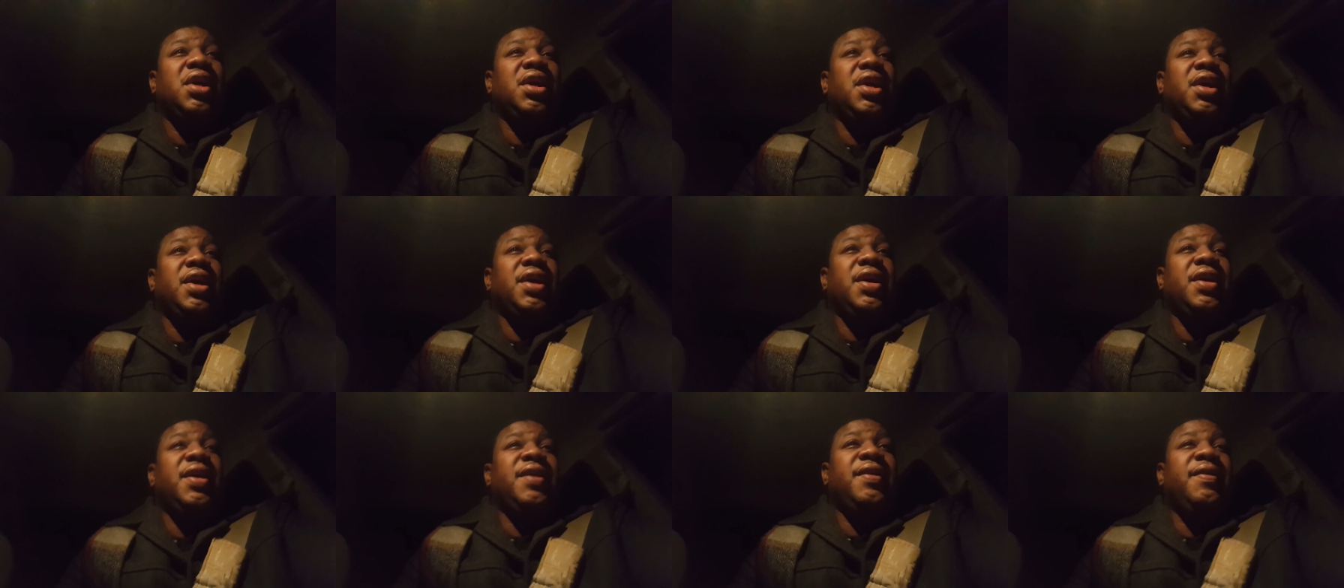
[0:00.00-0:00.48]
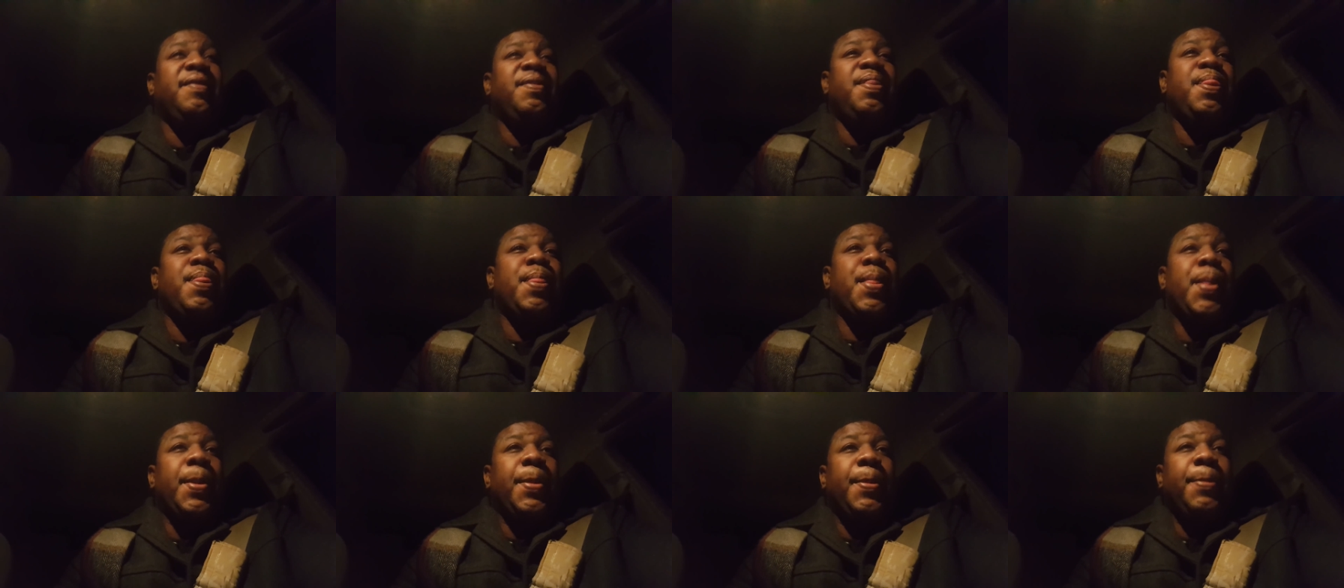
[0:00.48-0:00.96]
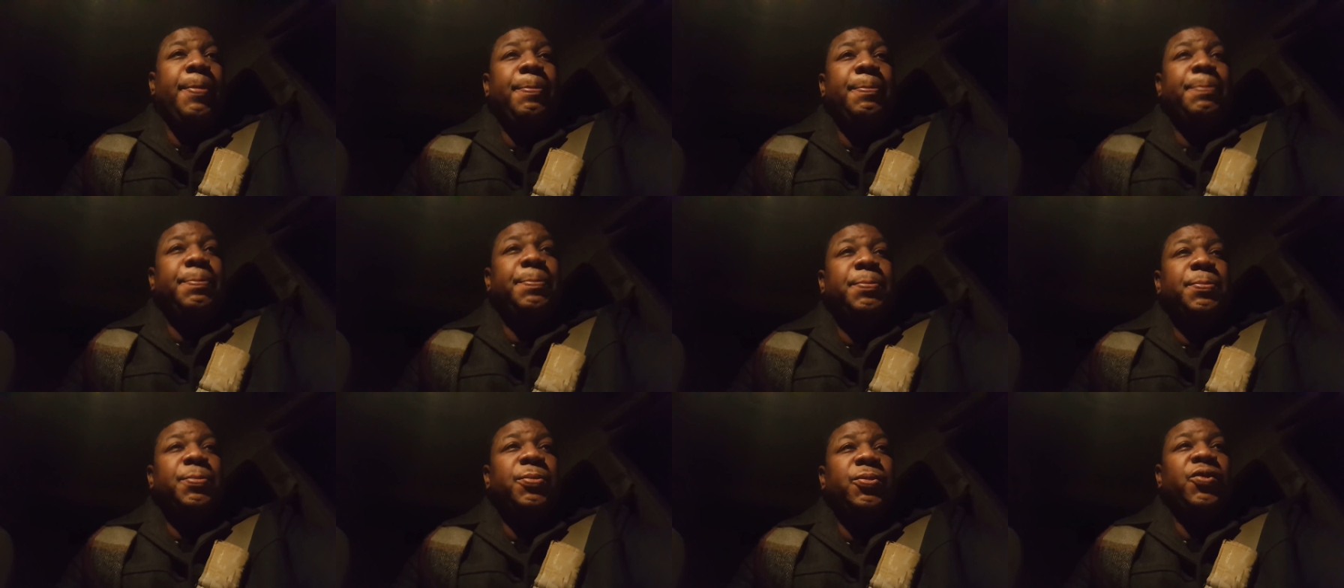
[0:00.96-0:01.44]
and
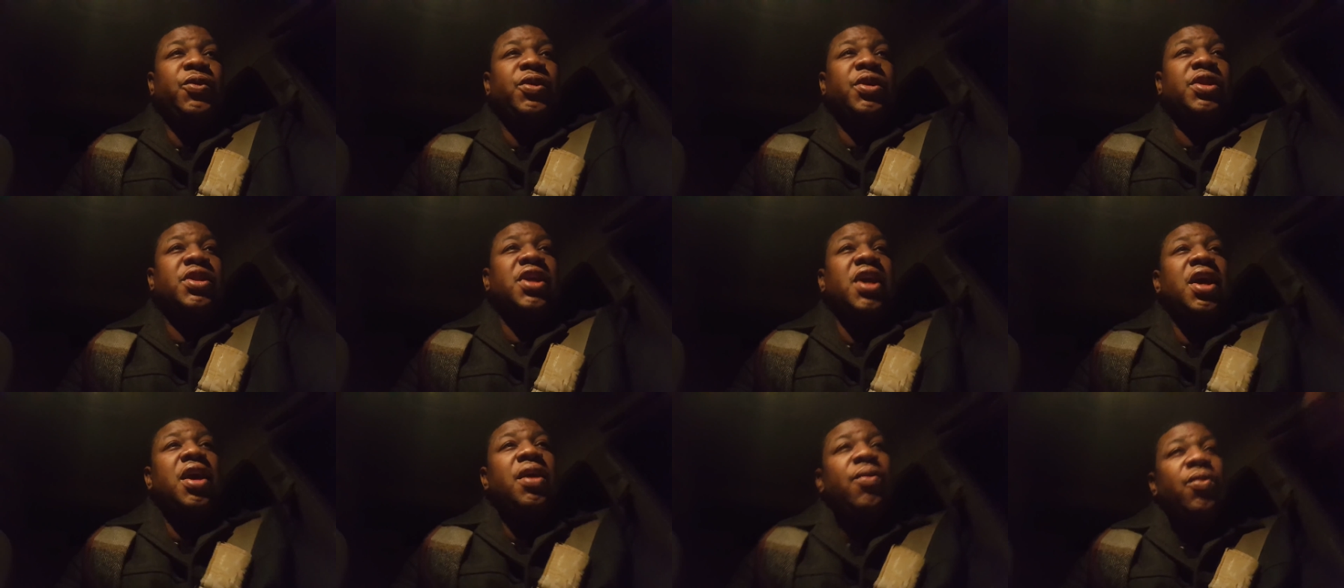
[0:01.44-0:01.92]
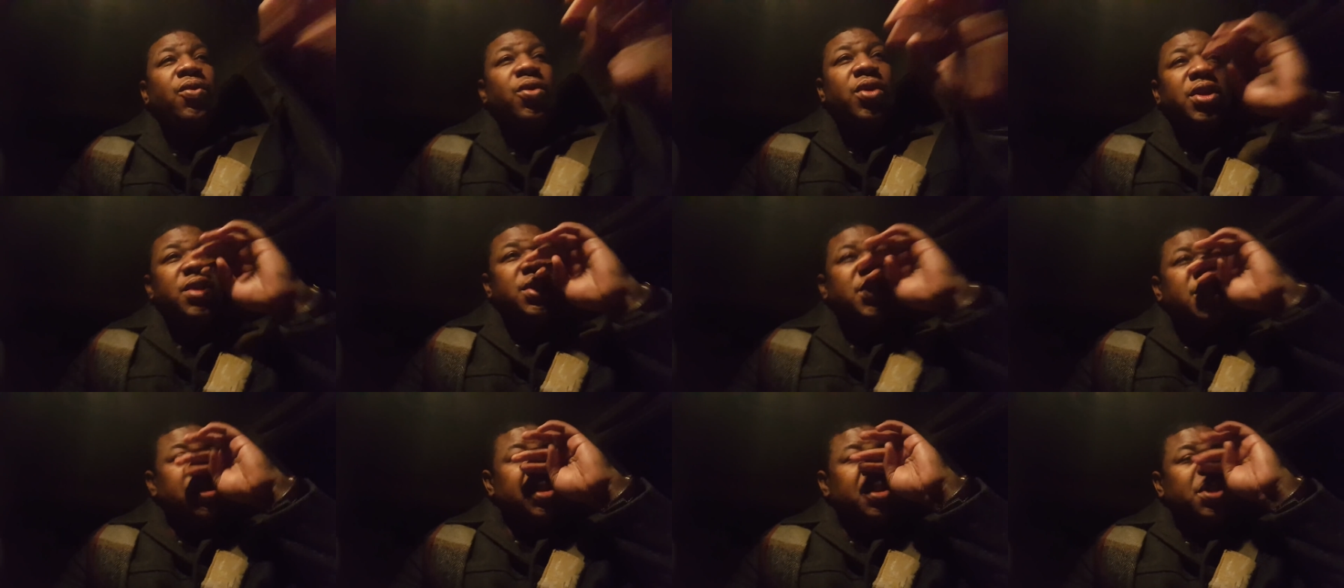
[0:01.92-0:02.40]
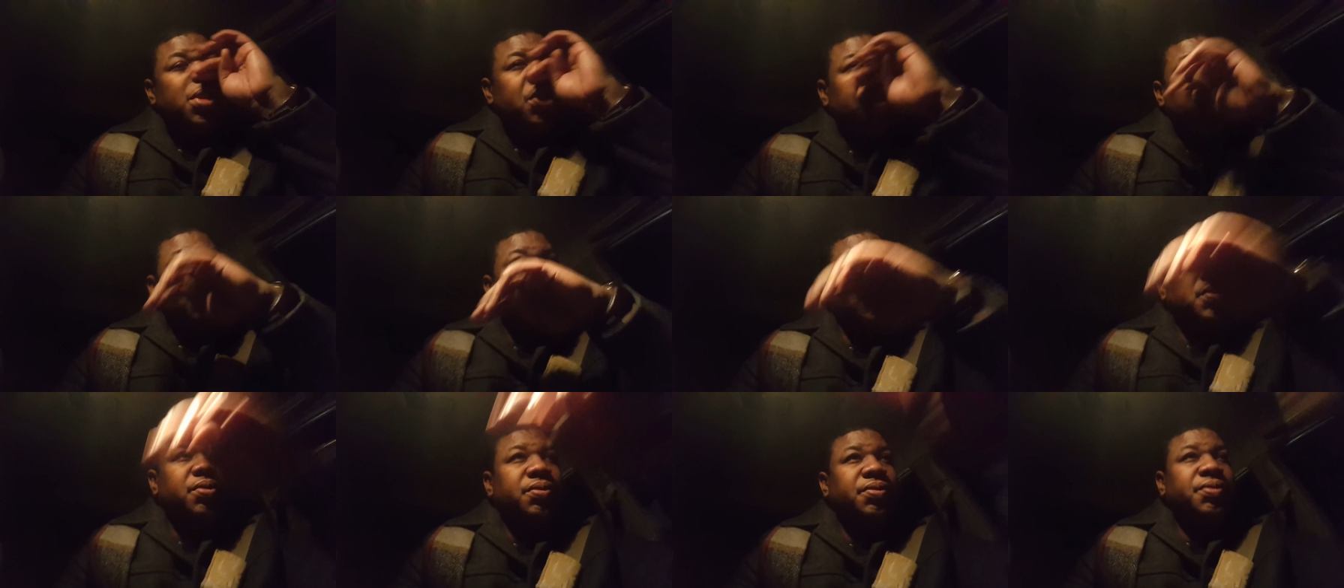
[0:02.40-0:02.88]
what they wanted to
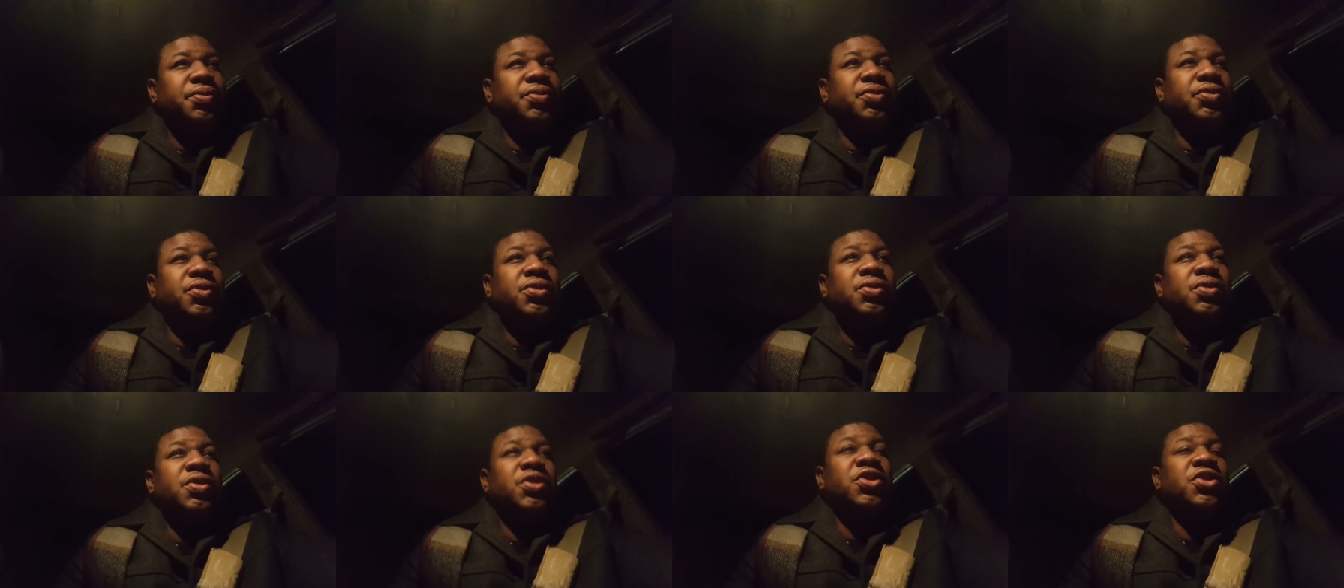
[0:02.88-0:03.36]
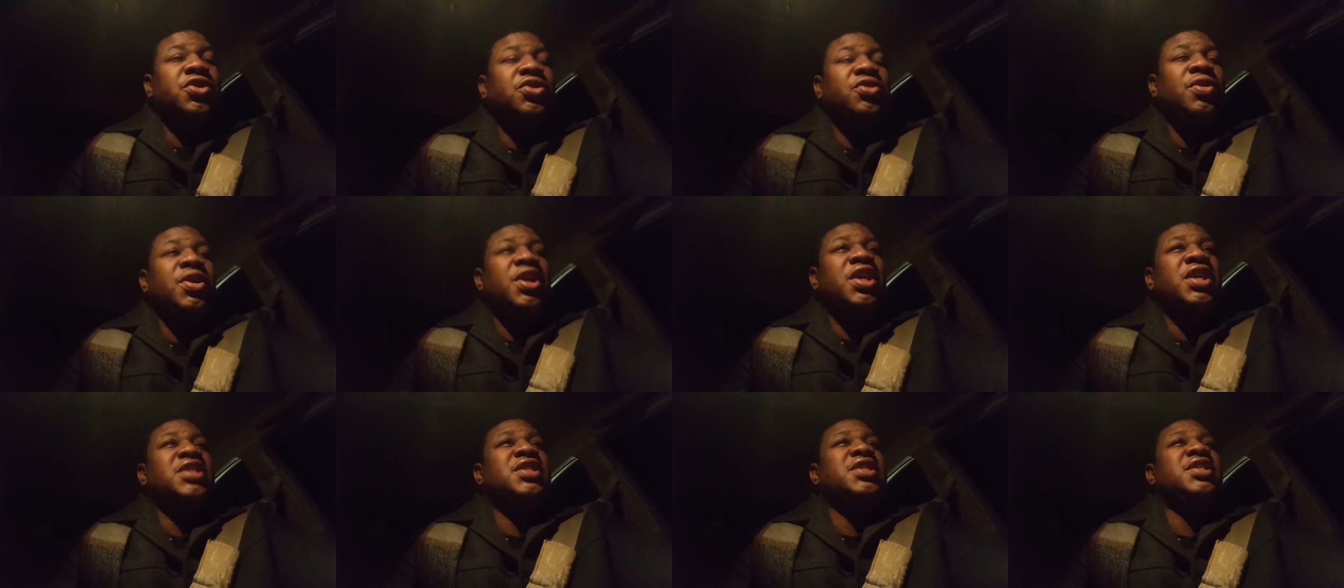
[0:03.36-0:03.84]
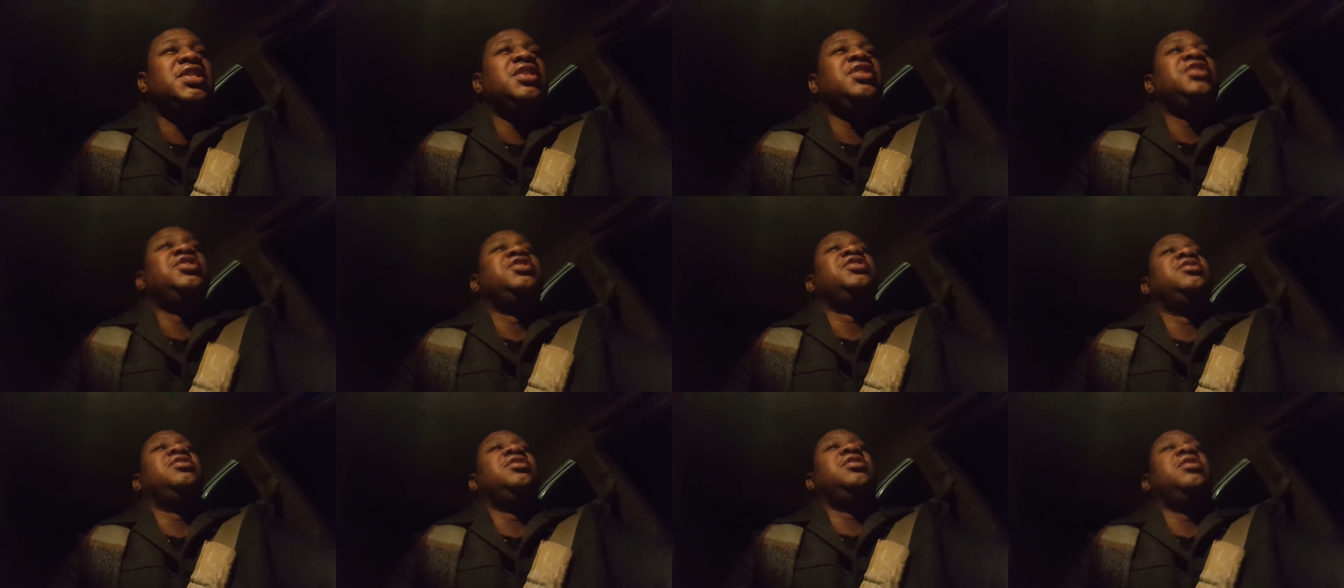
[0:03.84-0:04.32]
do was
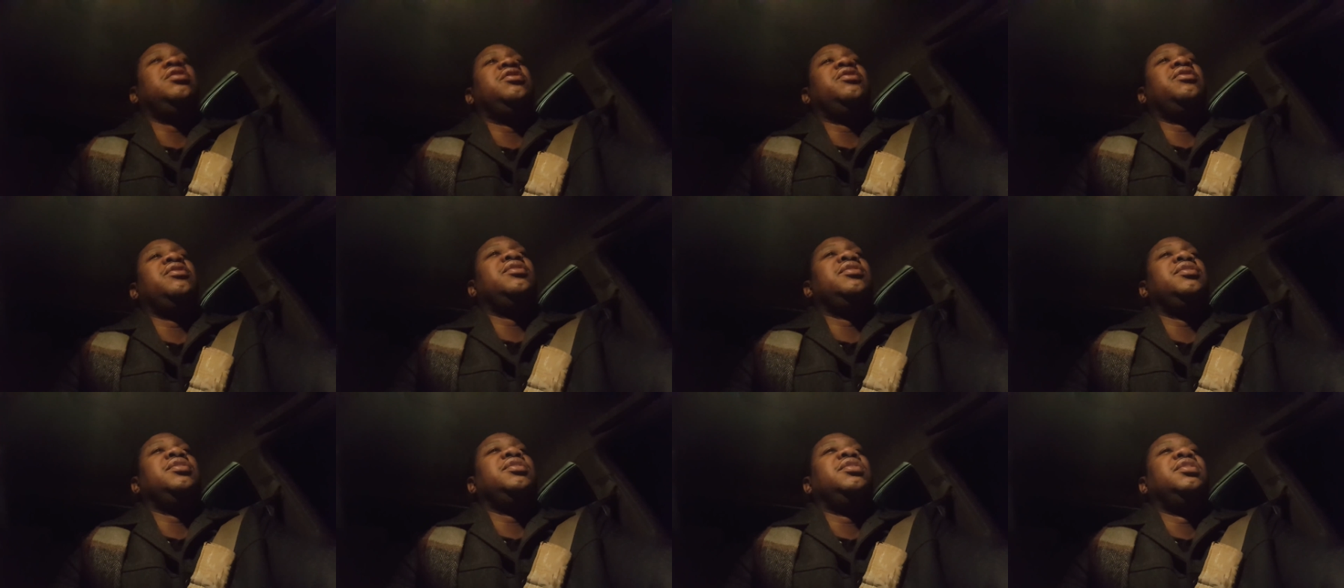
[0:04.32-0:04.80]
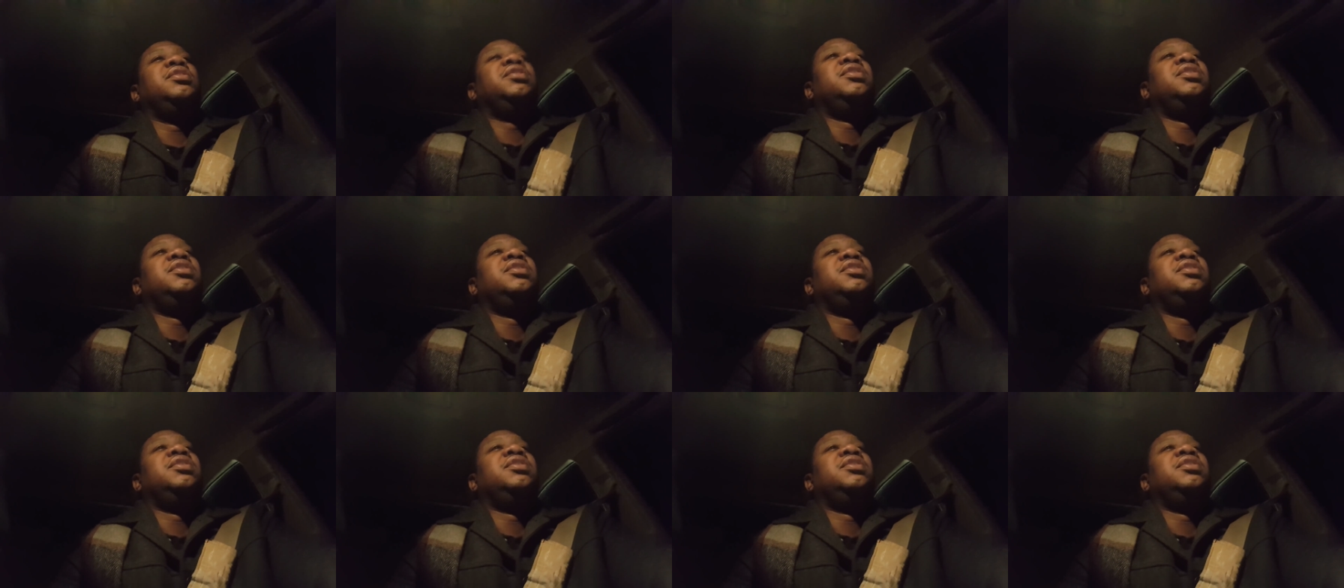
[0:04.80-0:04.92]
transition her